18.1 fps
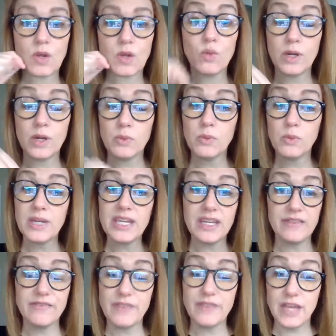when we
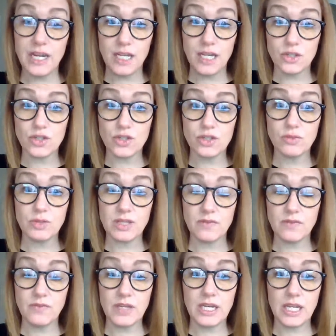get finished with
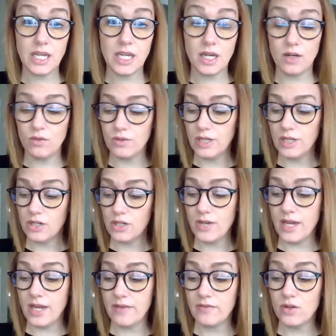the video and you
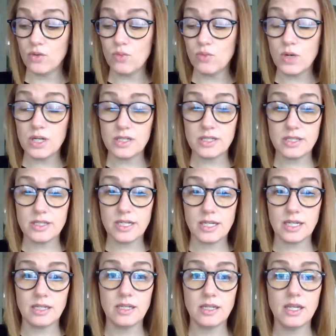have your words
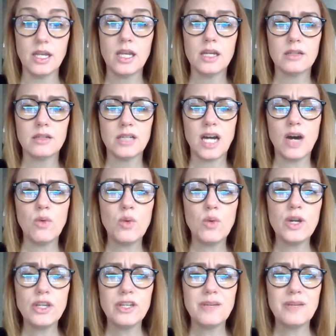done, I
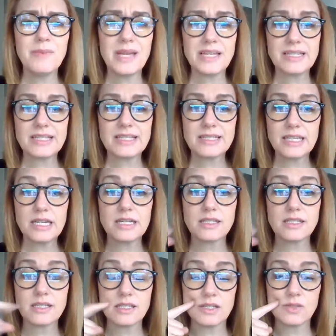want you to make
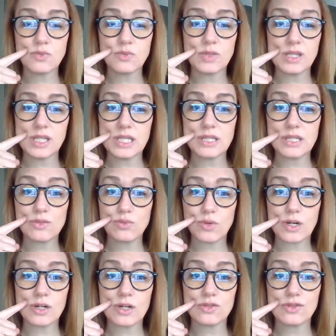sentences with these
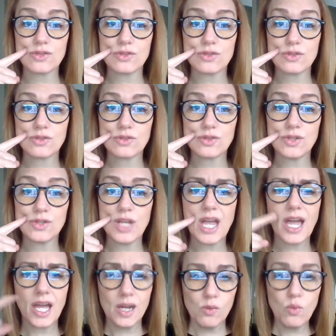words
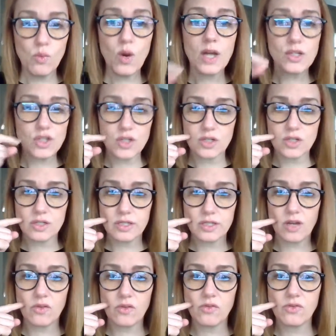and watch
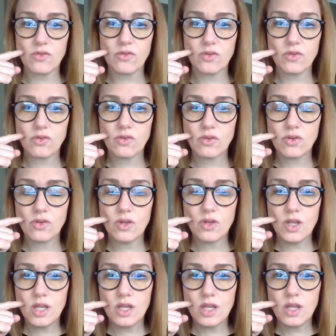yourself.
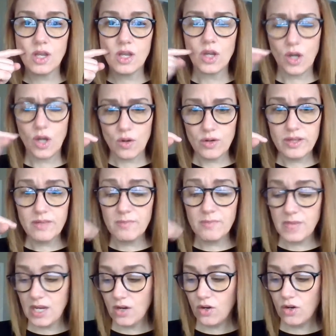Go to the
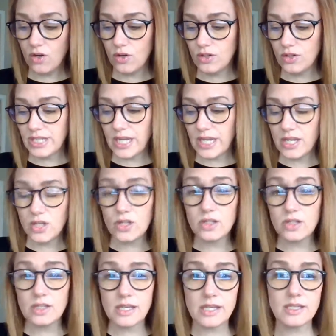mirror, take
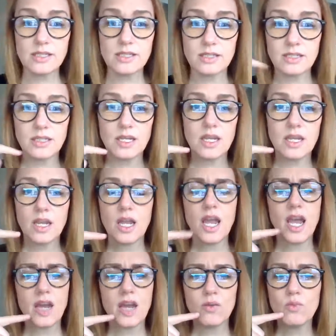your list,
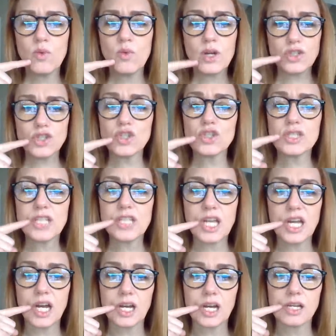and watch your
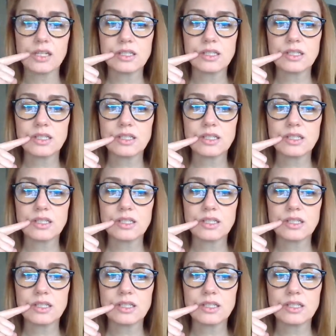tongue.